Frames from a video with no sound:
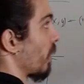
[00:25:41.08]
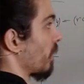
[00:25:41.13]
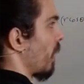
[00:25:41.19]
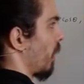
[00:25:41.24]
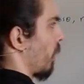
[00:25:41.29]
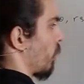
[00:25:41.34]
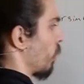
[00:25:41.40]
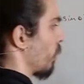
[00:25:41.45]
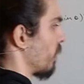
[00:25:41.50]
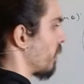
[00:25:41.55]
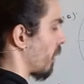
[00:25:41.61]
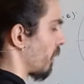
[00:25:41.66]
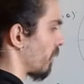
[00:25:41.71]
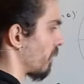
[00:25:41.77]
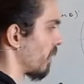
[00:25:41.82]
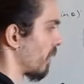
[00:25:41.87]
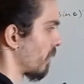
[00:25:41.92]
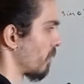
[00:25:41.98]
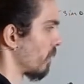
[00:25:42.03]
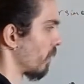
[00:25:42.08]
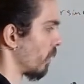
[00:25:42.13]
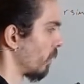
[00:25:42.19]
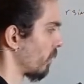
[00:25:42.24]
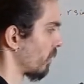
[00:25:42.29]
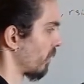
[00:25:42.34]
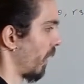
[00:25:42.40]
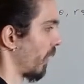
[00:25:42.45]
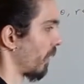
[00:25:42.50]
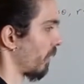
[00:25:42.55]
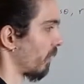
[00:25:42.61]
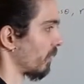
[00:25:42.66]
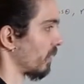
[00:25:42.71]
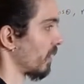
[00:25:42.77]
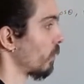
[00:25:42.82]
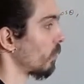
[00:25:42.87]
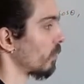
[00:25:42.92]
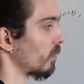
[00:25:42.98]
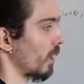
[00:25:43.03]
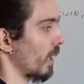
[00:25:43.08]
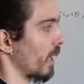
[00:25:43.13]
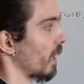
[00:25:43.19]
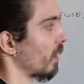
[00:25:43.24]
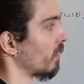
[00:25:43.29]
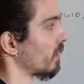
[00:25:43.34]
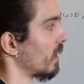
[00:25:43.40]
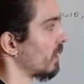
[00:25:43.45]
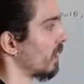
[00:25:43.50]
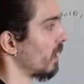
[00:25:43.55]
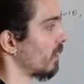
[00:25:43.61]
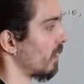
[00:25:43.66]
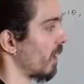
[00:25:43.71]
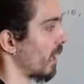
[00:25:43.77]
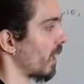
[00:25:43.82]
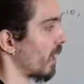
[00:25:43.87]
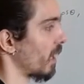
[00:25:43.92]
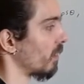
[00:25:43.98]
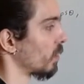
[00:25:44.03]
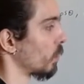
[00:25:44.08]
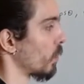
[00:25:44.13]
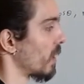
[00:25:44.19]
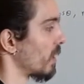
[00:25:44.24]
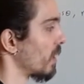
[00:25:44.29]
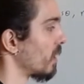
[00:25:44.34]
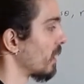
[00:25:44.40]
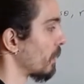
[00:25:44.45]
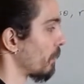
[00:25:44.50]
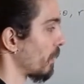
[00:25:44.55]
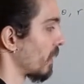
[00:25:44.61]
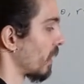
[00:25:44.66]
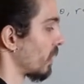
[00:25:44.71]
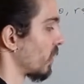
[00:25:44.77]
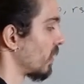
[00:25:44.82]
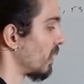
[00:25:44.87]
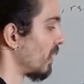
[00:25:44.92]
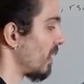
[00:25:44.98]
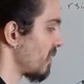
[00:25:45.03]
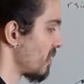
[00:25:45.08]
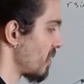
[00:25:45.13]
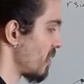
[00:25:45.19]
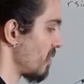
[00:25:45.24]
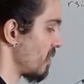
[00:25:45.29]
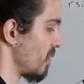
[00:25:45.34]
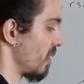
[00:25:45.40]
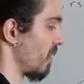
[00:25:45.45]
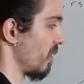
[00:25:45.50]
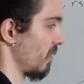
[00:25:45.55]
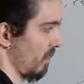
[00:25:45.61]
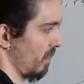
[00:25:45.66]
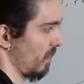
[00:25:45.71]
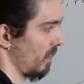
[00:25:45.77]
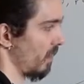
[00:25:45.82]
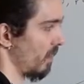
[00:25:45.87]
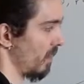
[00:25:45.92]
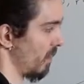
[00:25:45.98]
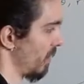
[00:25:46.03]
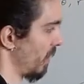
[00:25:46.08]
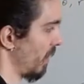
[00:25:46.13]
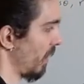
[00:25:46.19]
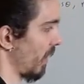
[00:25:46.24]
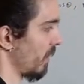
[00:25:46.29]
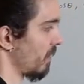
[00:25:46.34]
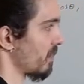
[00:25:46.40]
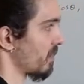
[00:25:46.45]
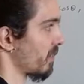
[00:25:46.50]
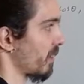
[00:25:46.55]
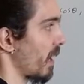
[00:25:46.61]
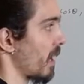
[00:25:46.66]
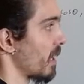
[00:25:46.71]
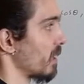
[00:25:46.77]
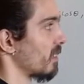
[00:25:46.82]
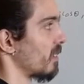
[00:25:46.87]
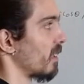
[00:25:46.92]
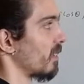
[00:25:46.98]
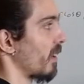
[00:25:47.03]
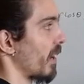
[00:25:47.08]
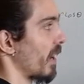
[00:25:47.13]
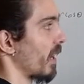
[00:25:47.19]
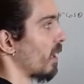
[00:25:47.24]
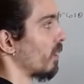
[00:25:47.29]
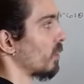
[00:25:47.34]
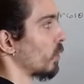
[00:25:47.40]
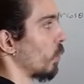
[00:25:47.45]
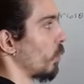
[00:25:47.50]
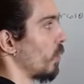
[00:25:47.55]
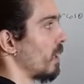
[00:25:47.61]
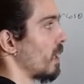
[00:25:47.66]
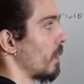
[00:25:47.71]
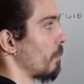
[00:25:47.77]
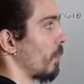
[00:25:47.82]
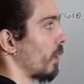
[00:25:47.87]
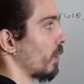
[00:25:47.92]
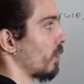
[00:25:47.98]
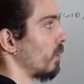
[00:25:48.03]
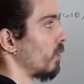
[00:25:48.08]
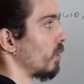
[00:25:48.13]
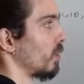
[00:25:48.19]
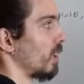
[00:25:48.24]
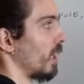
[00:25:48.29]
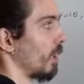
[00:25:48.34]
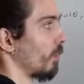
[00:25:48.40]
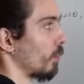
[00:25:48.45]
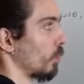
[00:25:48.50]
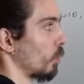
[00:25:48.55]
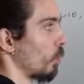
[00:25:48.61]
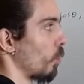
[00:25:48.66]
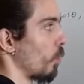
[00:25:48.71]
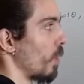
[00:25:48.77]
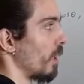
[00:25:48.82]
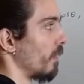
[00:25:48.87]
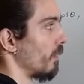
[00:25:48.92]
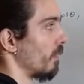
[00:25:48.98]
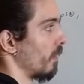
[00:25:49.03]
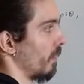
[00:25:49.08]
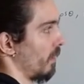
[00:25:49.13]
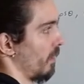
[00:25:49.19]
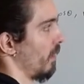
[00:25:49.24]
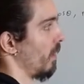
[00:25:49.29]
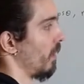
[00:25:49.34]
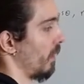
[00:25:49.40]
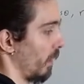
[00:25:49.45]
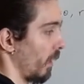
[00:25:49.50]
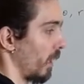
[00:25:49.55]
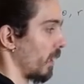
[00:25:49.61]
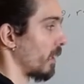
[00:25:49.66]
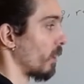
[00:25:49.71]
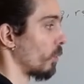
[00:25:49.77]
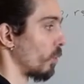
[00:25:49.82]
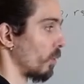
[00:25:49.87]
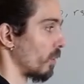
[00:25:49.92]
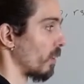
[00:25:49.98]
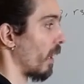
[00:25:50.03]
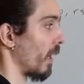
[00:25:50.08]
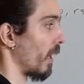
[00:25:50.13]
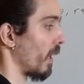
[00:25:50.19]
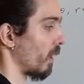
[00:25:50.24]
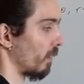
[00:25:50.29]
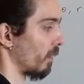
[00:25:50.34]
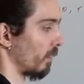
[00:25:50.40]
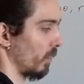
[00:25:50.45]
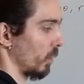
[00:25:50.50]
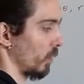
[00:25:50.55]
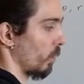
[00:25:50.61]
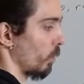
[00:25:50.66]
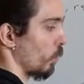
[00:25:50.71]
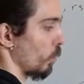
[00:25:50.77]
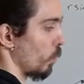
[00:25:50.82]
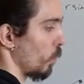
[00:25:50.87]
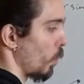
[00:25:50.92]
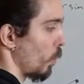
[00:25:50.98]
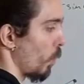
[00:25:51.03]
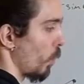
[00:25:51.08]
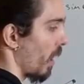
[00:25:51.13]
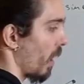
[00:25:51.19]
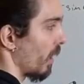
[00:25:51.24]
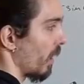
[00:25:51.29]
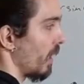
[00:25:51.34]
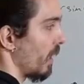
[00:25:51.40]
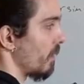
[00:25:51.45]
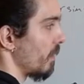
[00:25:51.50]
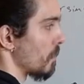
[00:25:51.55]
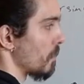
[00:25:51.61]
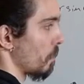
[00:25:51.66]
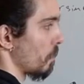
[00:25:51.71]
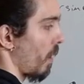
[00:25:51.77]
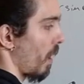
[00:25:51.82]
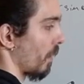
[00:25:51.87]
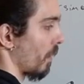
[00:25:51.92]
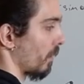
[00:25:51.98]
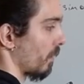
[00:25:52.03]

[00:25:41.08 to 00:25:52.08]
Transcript: are good uh, the good triangles. The good triangles are the triangles where the interpretation is easy. In this case, the triangles with hypotenuse equals to one is a good triangle. So you are in this part.